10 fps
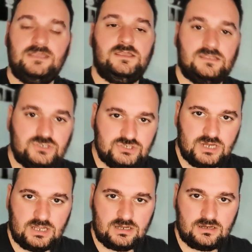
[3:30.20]
It's
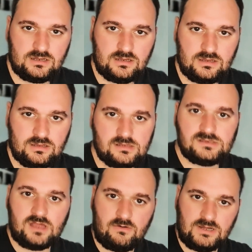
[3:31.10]
shit.
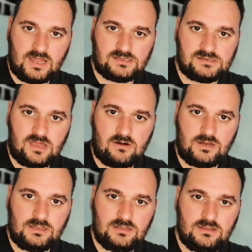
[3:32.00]
Sorry, not sorry.
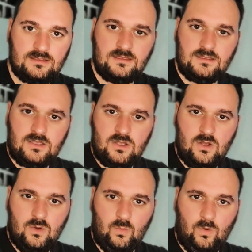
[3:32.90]

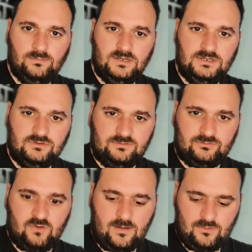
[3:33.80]
One million
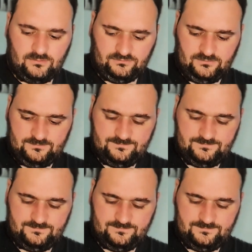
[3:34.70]
subscribers.